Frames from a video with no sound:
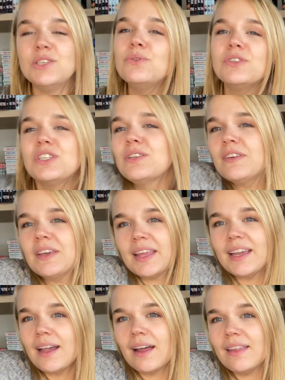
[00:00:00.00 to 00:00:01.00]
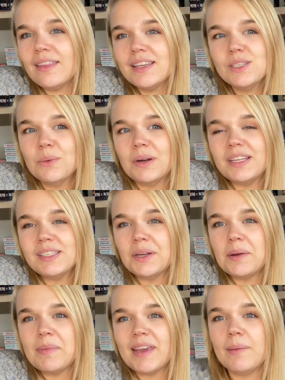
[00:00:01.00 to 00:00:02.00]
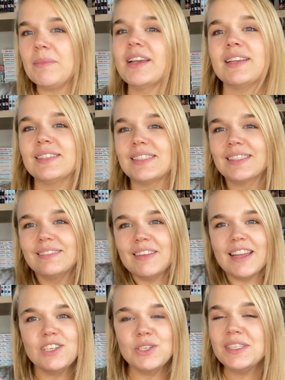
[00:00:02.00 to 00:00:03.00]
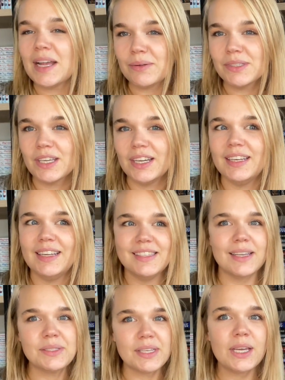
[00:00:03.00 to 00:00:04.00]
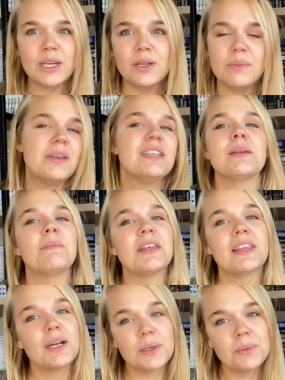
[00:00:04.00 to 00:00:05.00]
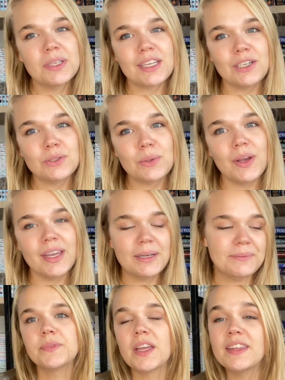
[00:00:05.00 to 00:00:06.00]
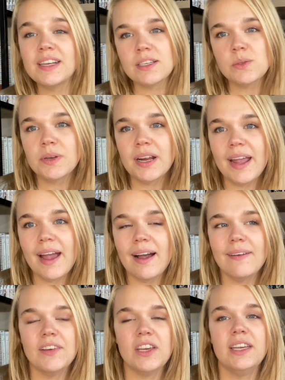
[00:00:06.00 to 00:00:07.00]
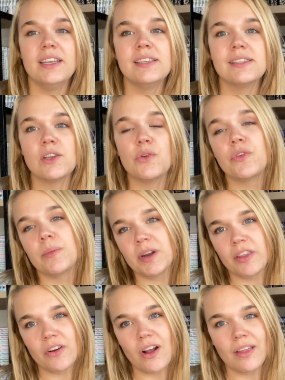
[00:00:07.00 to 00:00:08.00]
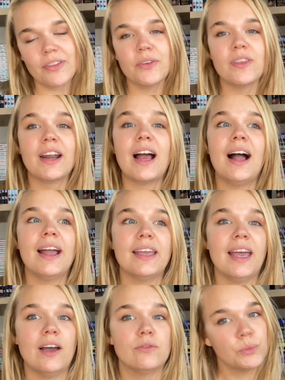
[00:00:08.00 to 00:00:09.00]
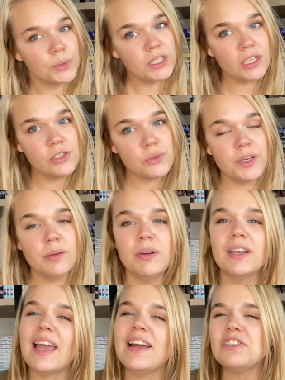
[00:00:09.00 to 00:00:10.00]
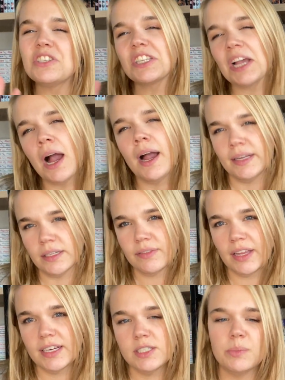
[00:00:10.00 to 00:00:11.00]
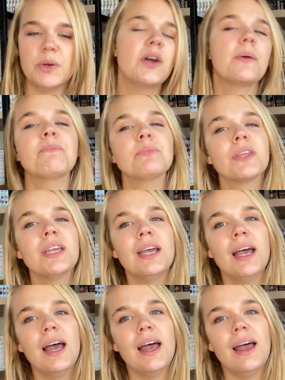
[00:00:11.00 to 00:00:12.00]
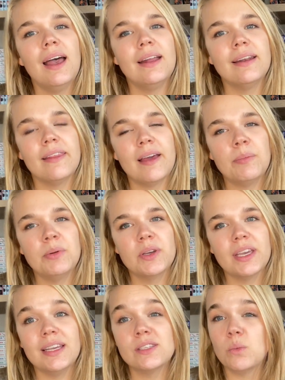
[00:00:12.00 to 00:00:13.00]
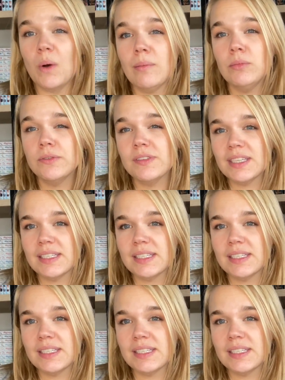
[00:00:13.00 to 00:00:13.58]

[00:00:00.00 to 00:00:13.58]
just feel like this one is going to be it because it just sounds good. It sounds like it could be something that I really enjoy. The next one I have is from another author that I have really enjoyed a book and just kind of liked a book. And that book is What Moves the